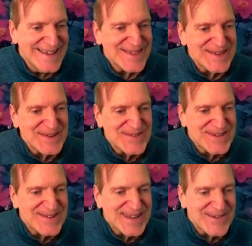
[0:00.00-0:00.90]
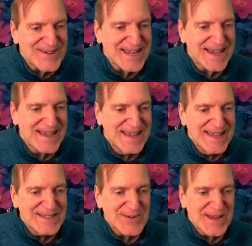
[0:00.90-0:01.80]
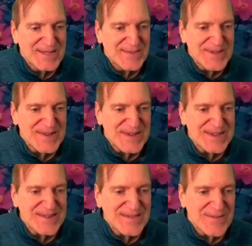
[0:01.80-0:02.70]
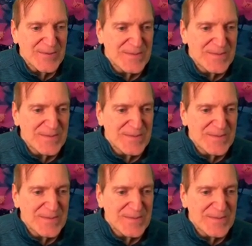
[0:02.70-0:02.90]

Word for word: then under internet, we got transmission for